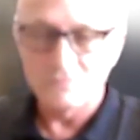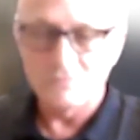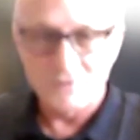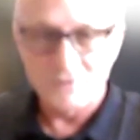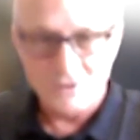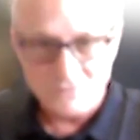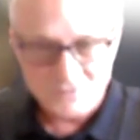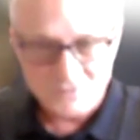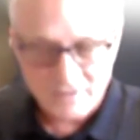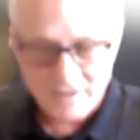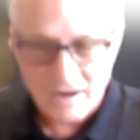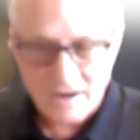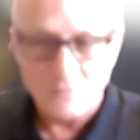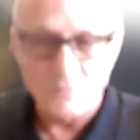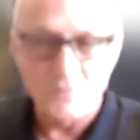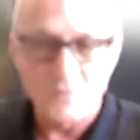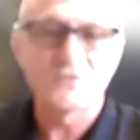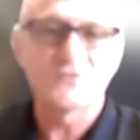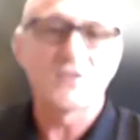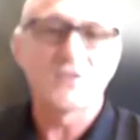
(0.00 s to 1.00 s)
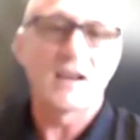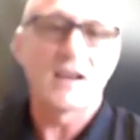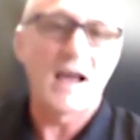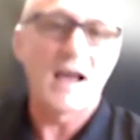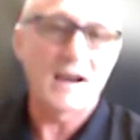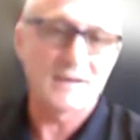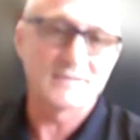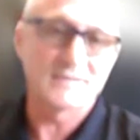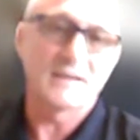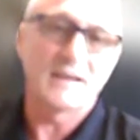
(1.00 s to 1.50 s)
go sit down with
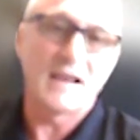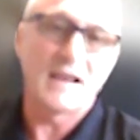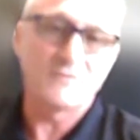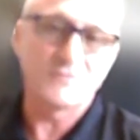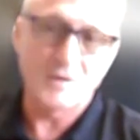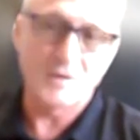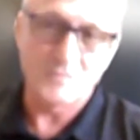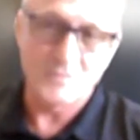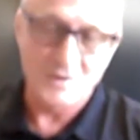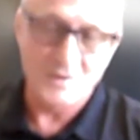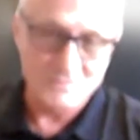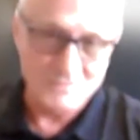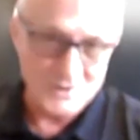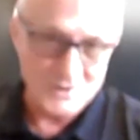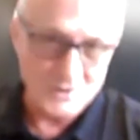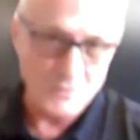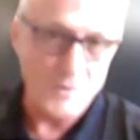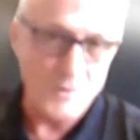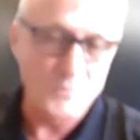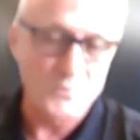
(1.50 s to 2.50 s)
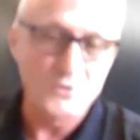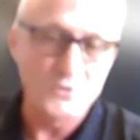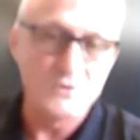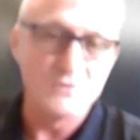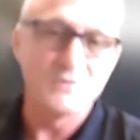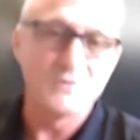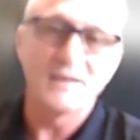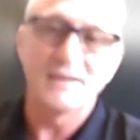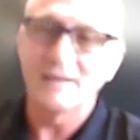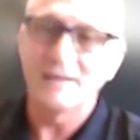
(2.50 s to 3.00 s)
Sunox and ask them to,
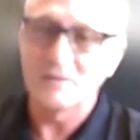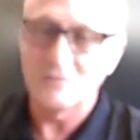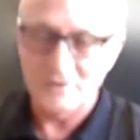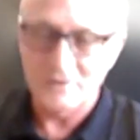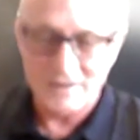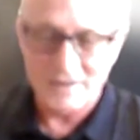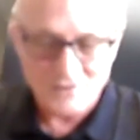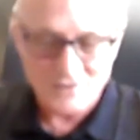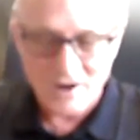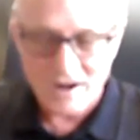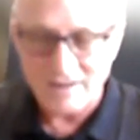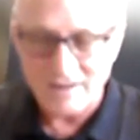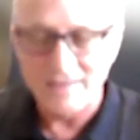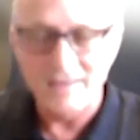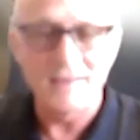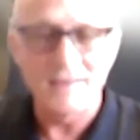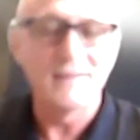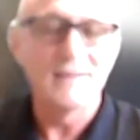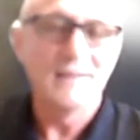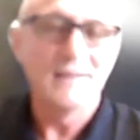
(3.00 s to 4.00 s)
approve it, and we'll try to get,